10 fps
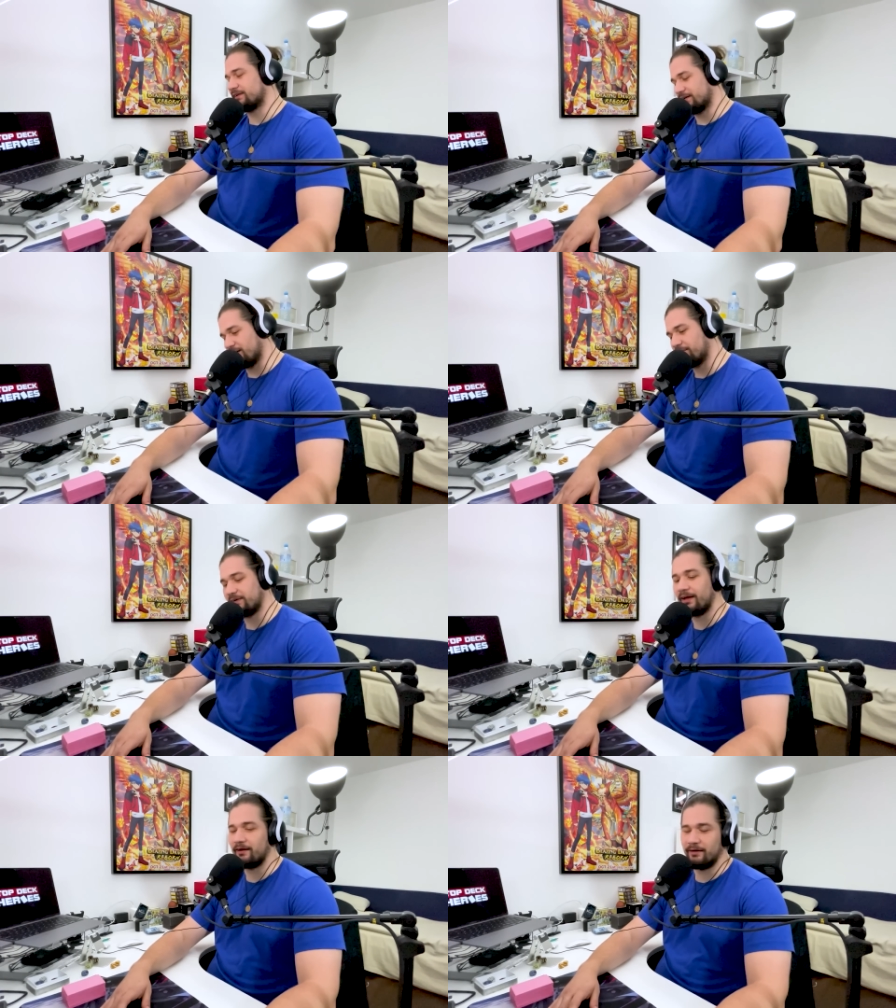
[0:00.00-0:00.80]
They love
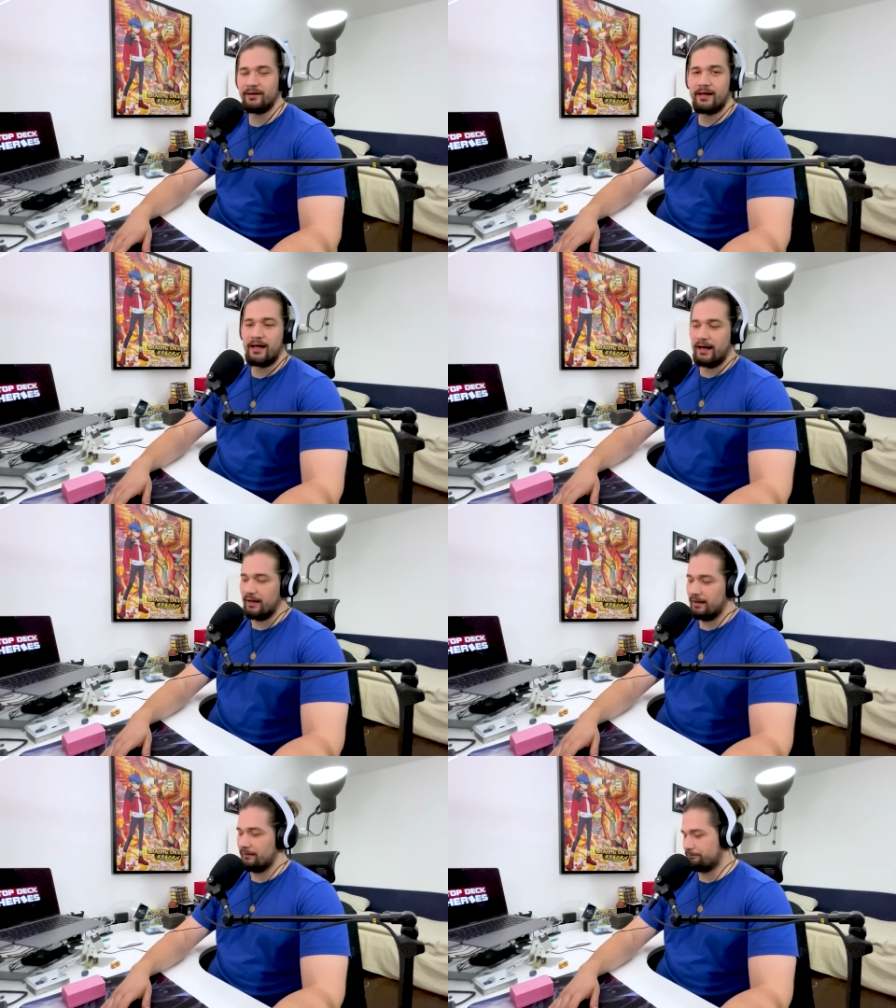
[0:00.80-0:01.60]
to hear it.
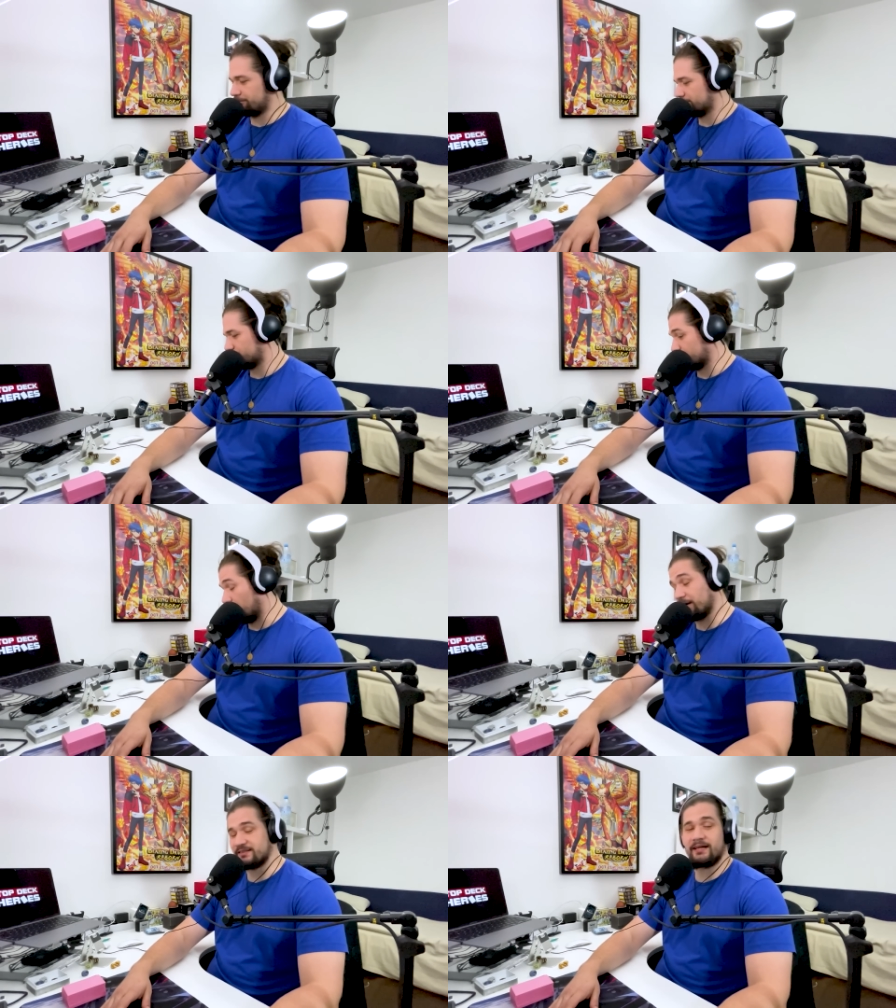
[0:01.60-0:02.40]
Uh,
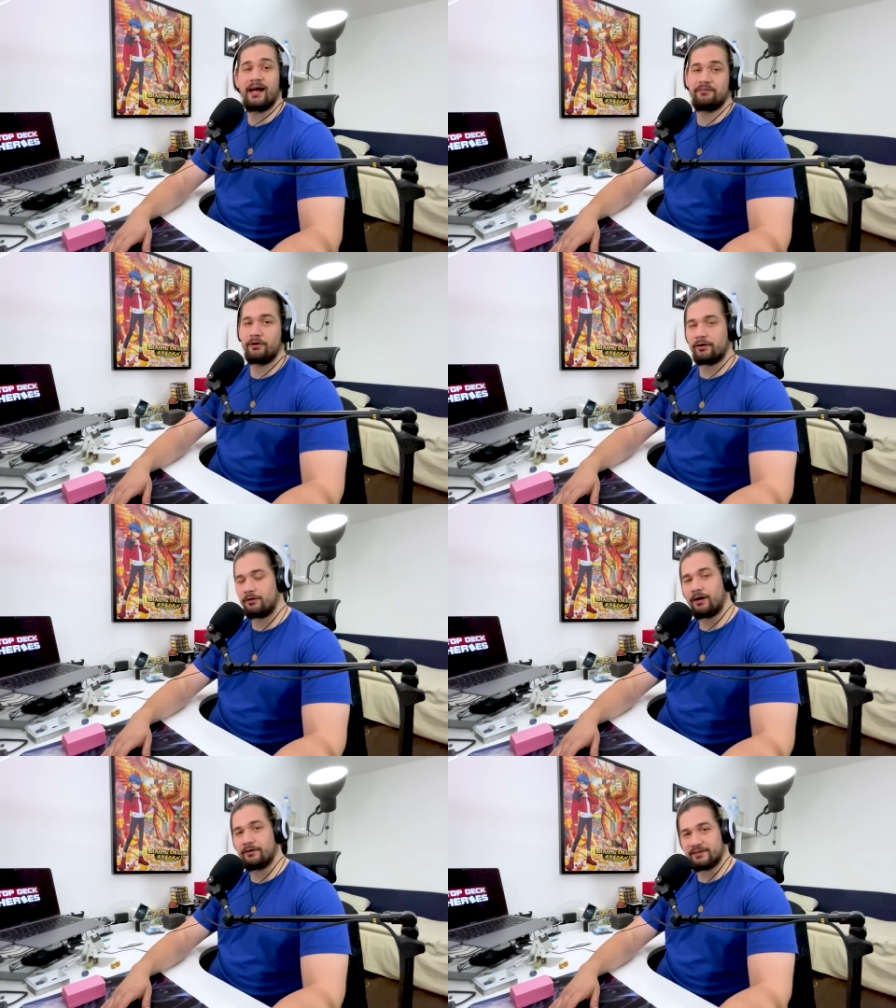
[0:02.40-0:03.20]
honestly, I have no
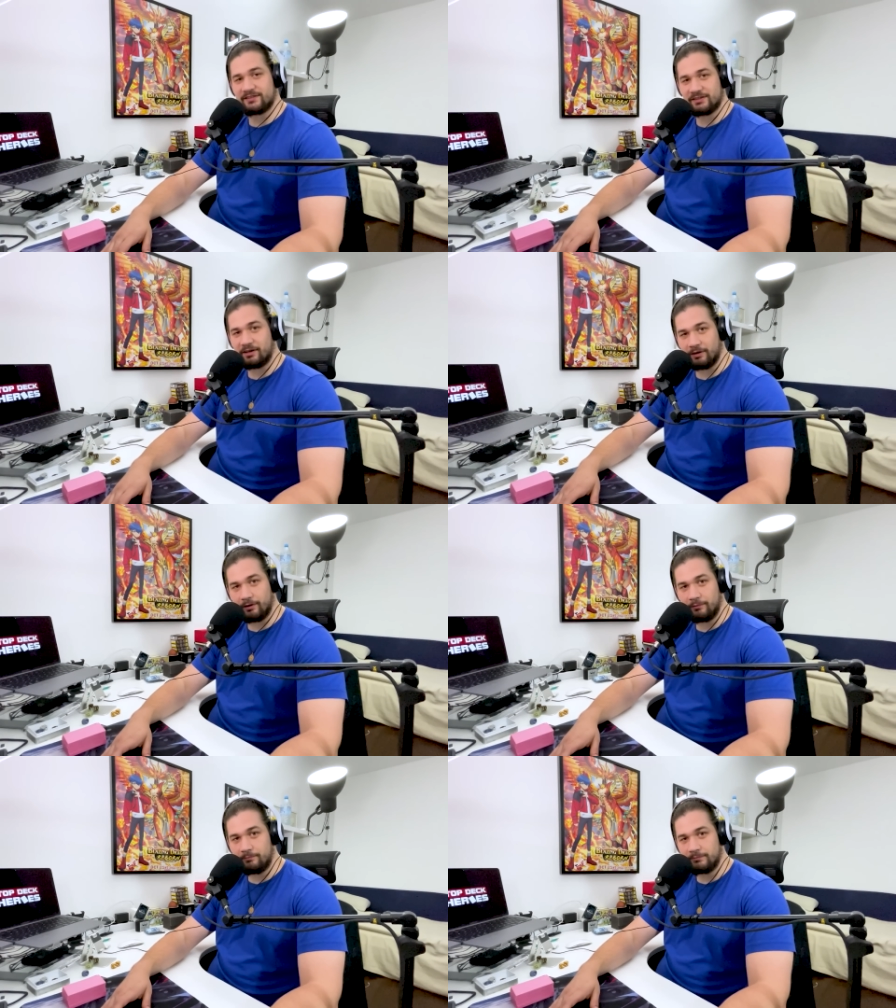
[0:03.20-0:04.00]
clue how this is going to
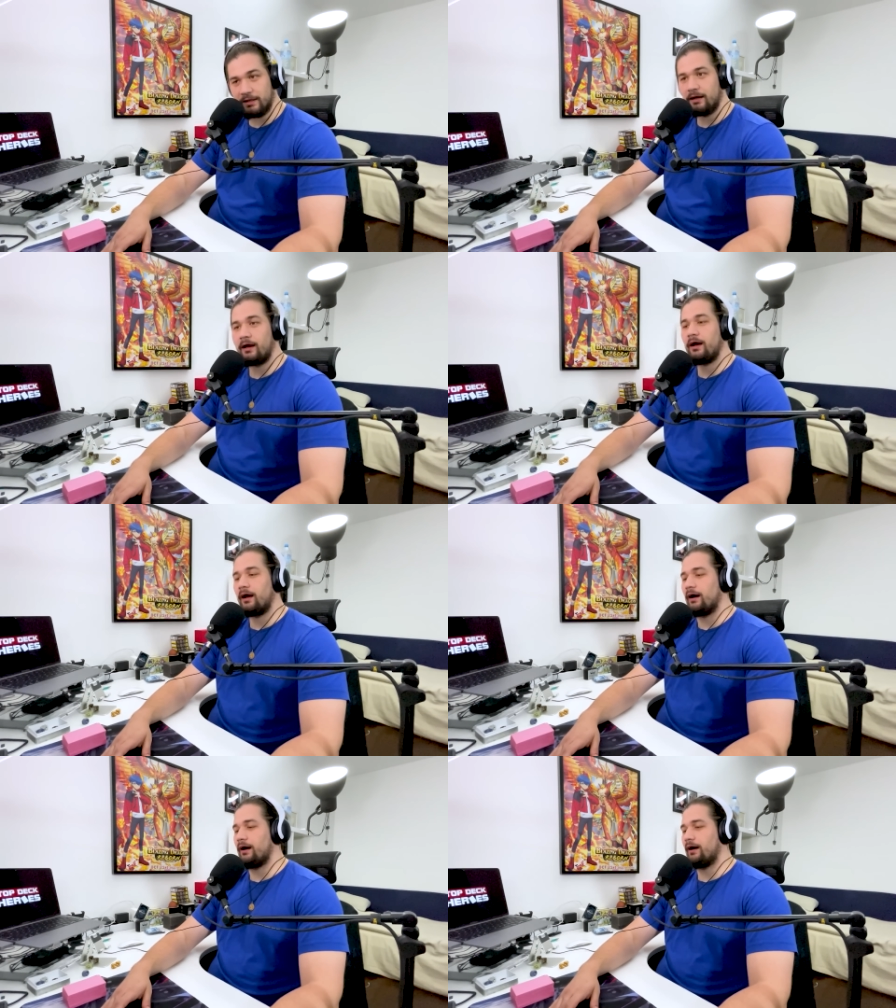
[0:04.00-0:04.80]
go.
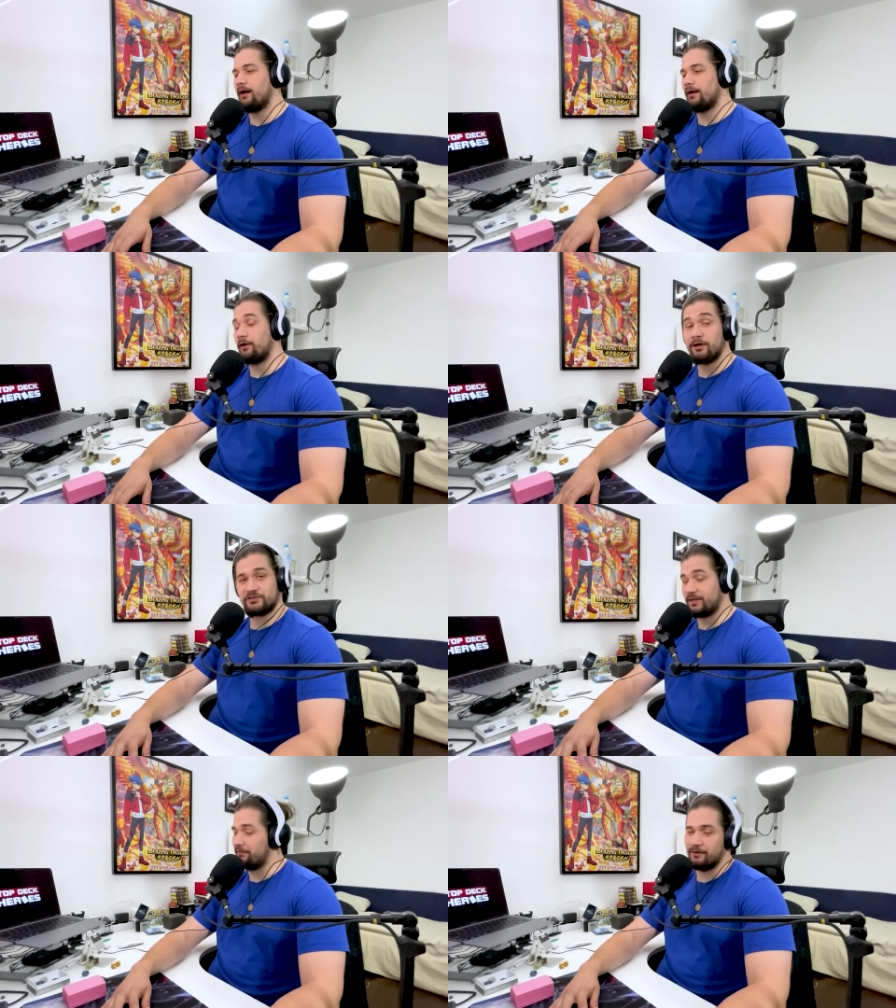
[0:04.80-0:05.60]
Uh,
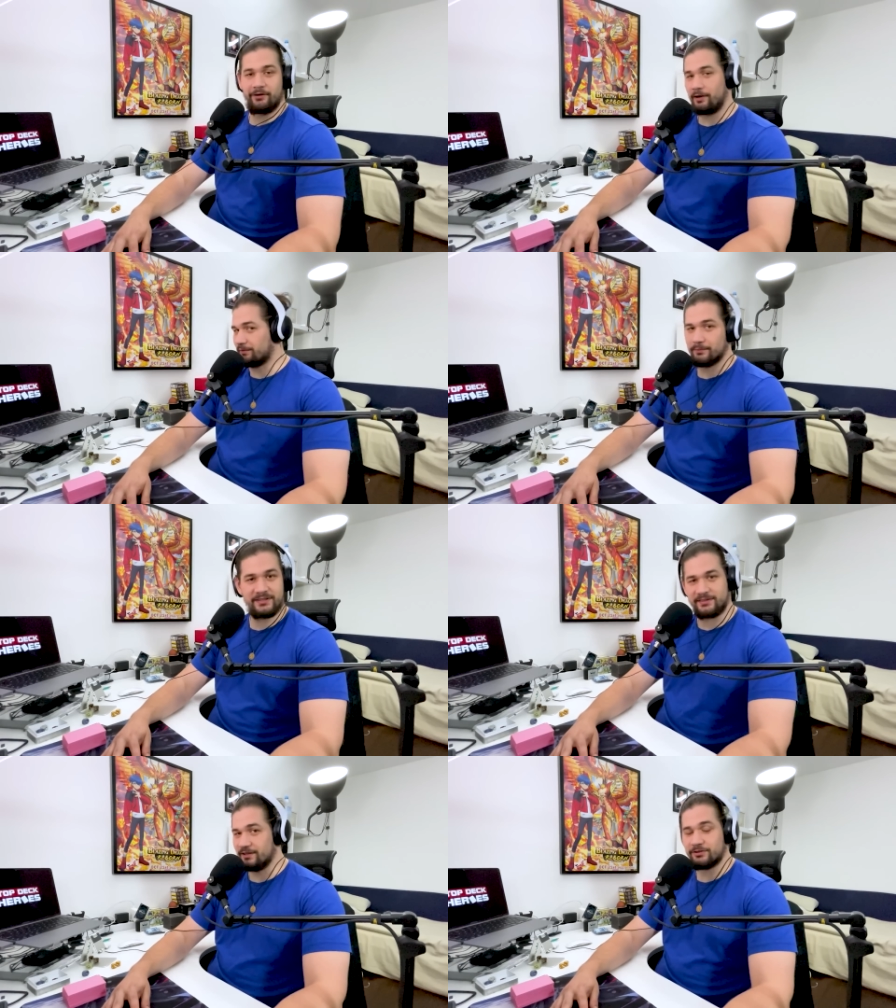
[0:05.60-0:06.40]
Lon's not very
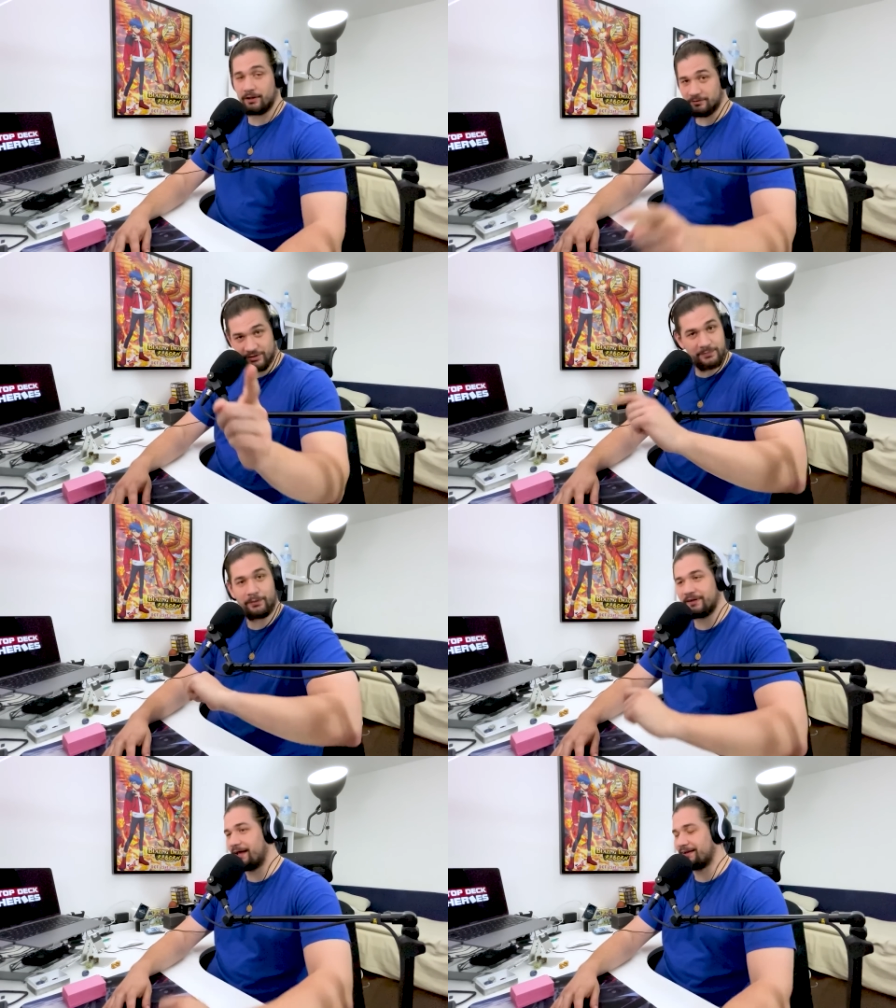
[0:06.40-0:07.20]
optimistic, so I'll just
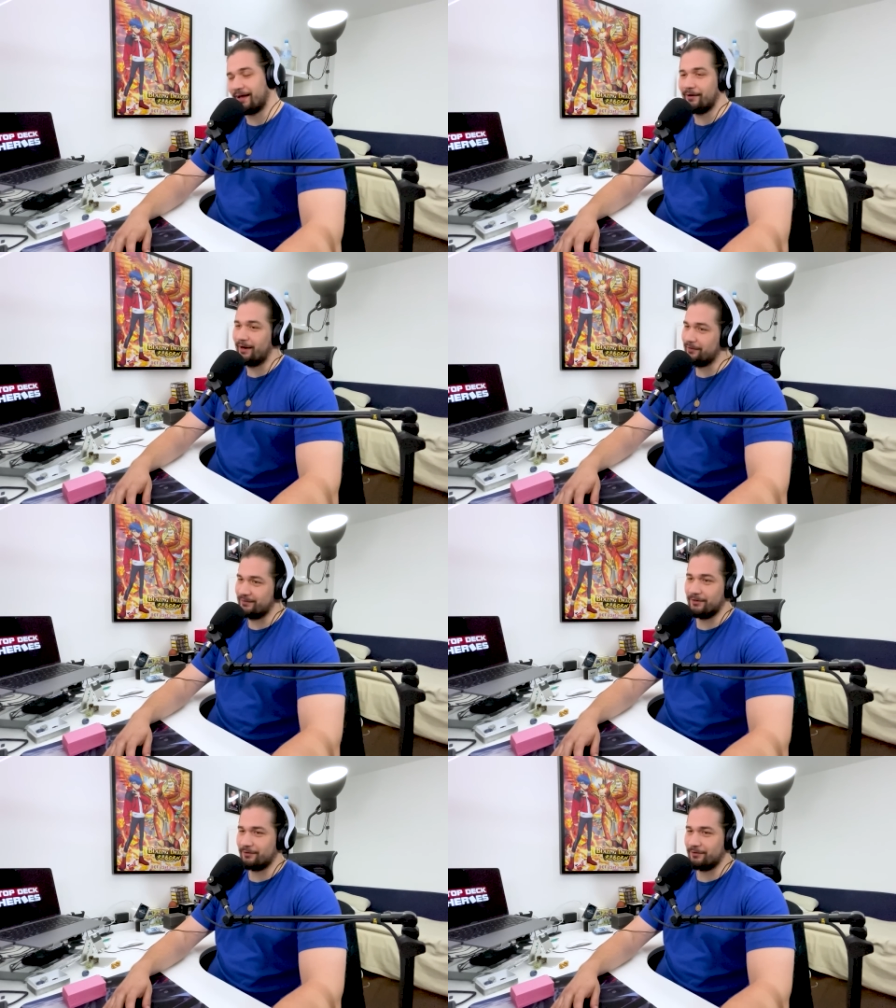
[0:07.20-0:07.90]
put that there out there